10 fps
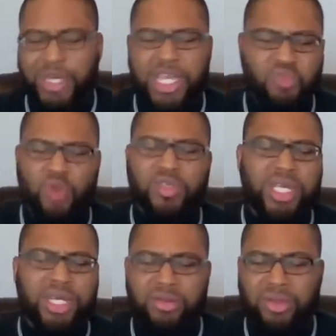but he rose
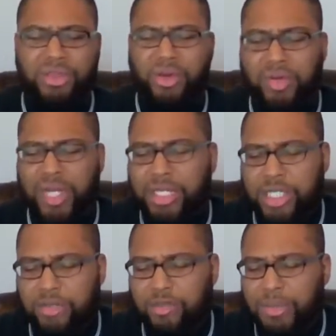again on the third day
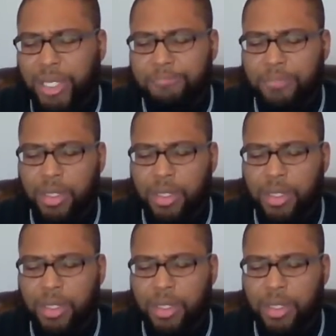just for me.